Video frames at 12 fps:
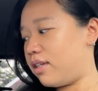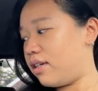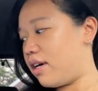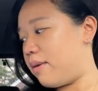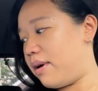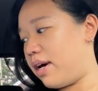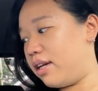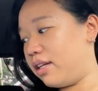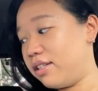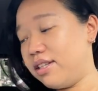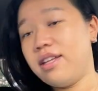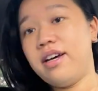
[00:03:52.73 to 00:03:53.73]
I'm
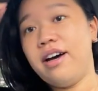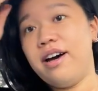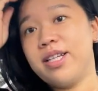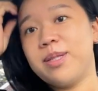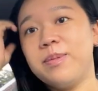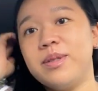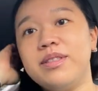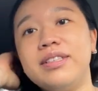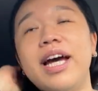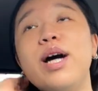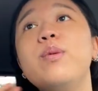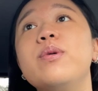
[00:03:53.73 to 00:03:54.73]
heading to the hospital
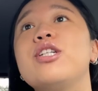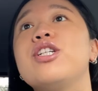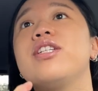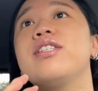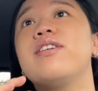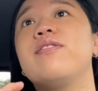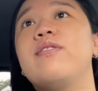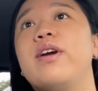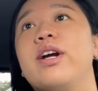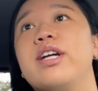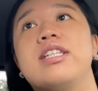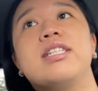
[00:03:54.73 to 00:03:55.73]
now, which is
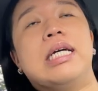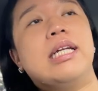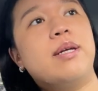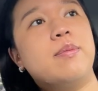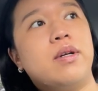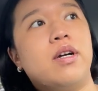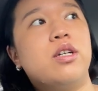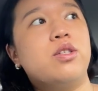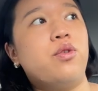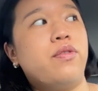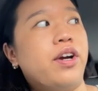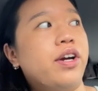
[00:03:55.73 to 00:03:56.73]
very exciting, but
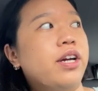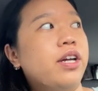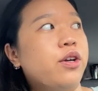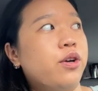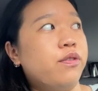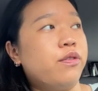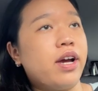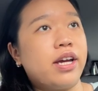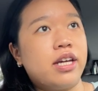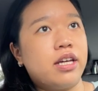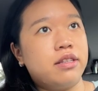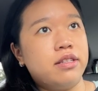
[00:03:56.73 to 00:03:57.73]
also very nerve
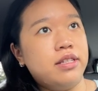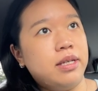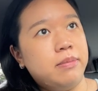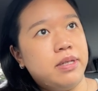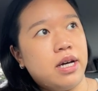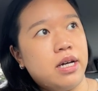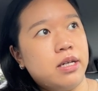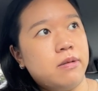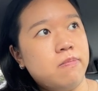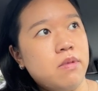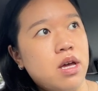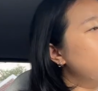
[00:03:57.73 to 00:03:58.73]
wracking at the same
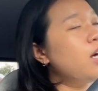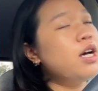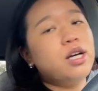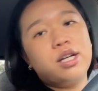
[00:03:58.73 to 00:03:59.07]
time.